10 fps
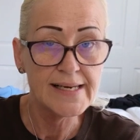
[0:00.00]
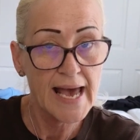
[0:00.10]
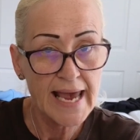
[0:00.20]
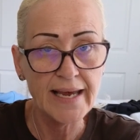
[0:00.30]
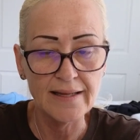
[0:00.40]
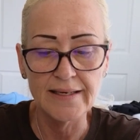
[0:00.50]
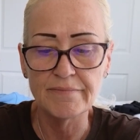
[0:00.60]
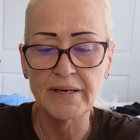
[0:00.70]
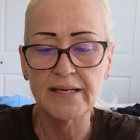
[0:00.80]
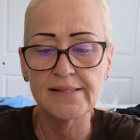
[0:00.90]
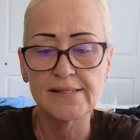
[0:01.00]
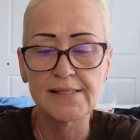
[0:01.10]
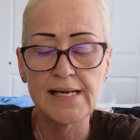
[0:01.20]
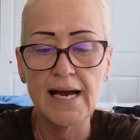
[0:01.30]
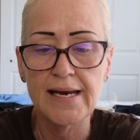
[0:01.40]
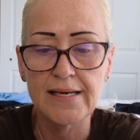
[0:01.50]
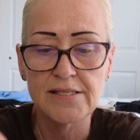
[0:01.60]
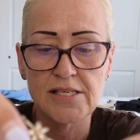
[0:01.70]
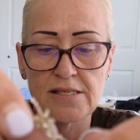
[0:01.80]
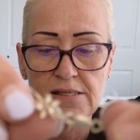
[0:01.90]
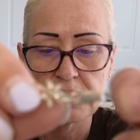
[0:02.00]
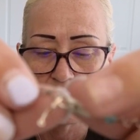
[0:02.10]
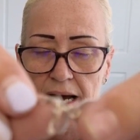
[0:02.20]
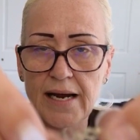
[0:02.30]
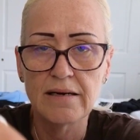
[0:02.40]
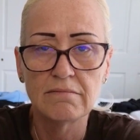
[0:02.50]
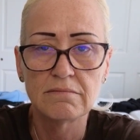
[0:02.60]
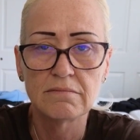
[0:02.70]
an anklet because it's 9 inches. Nine